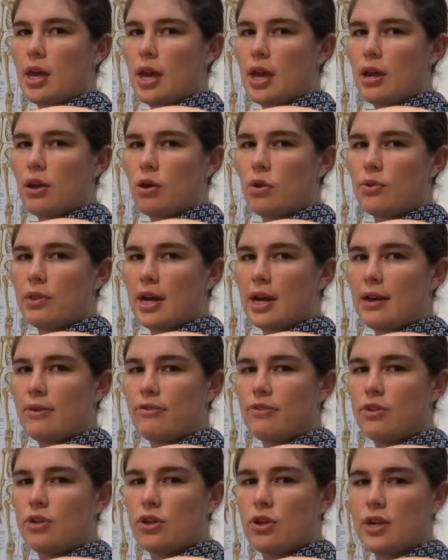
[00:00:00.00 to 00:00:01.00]
and hold that
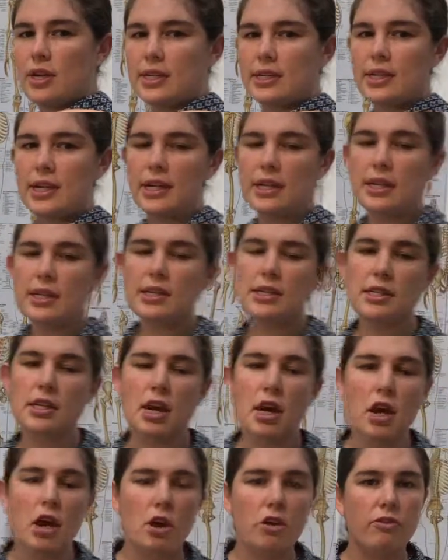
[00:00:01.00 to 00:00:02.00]
up for 30 seconds.
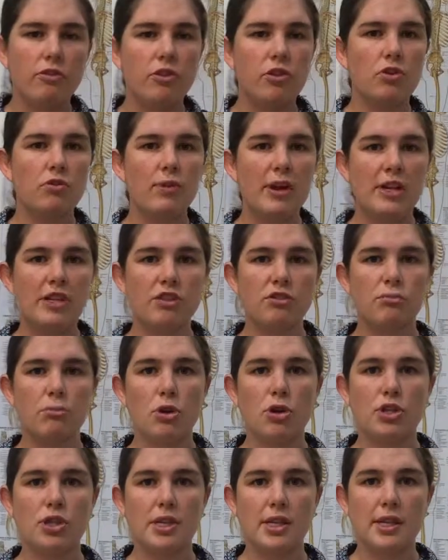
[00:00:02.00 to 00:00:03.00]
For the range of
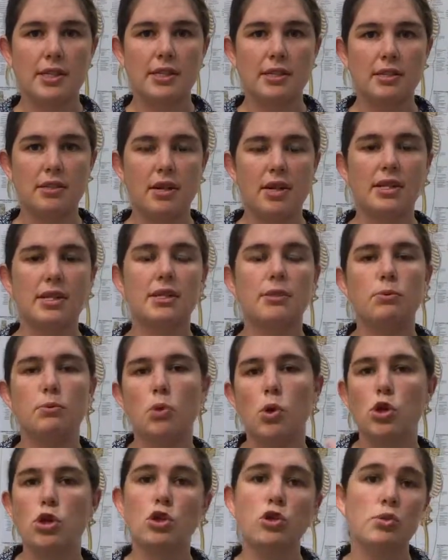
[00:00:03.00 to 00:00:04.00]
motion exercises, we
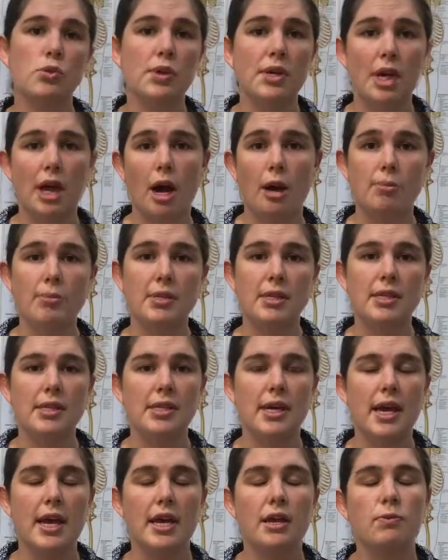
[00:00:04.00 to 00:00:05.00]
want you doing up to 10.
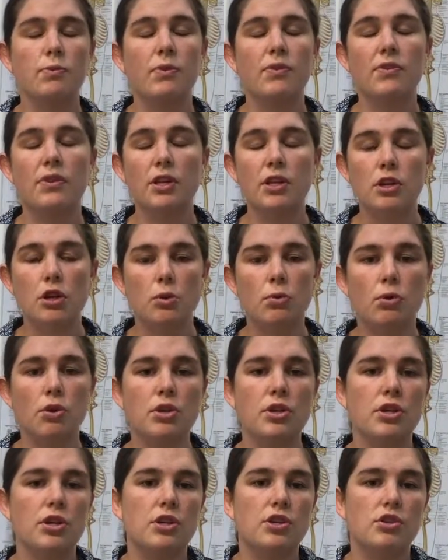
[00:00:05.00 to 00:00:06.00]
We really don't
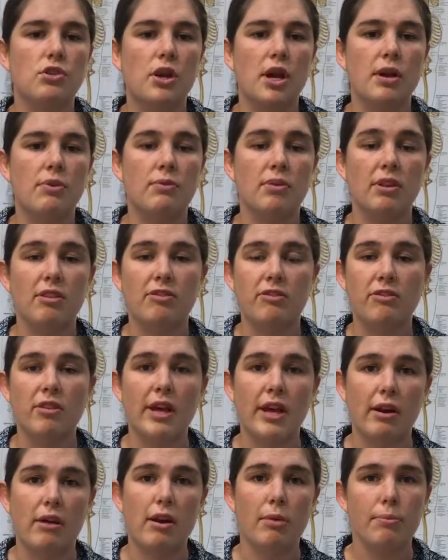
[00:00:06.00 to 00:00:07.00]
want you to try and really
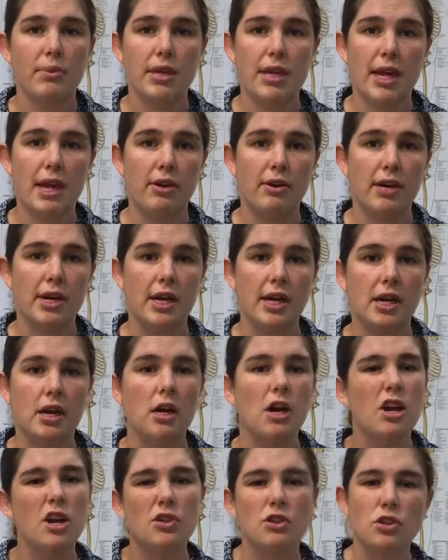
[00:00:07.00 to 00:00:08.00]
flare up the area.
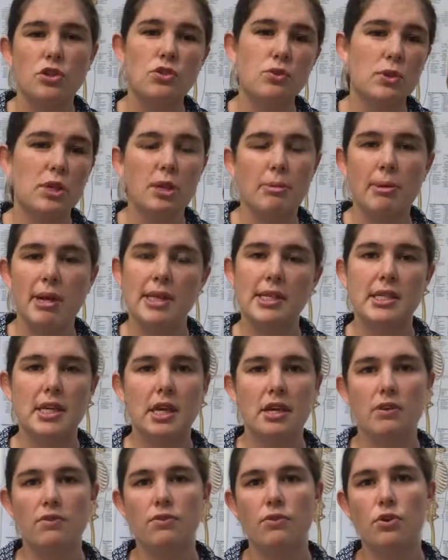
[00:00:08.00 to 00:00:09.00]
So doing about
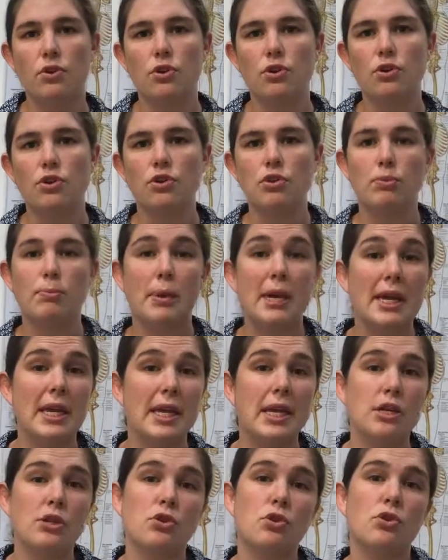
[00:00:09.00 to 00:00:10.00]
10 of those,
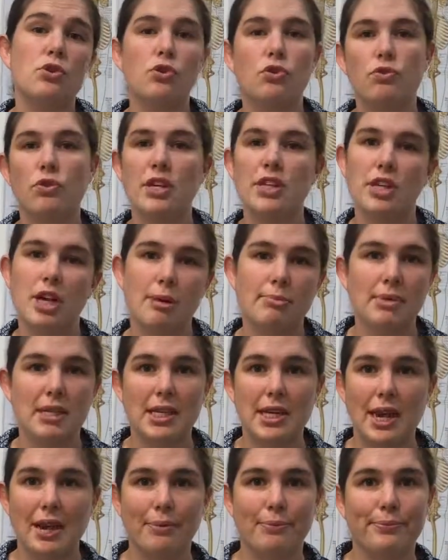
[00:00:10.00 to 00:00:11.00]
repeating 2 to 3 times a
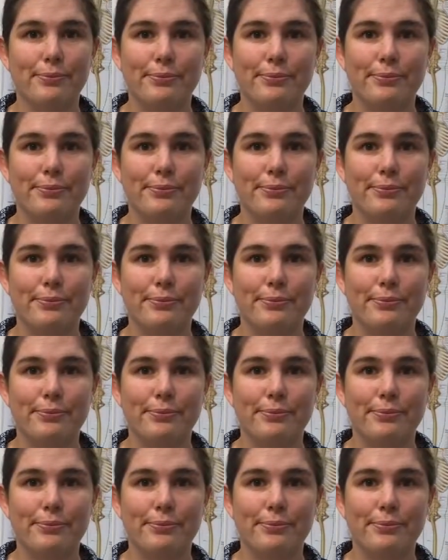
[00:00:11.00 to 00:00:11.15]
day.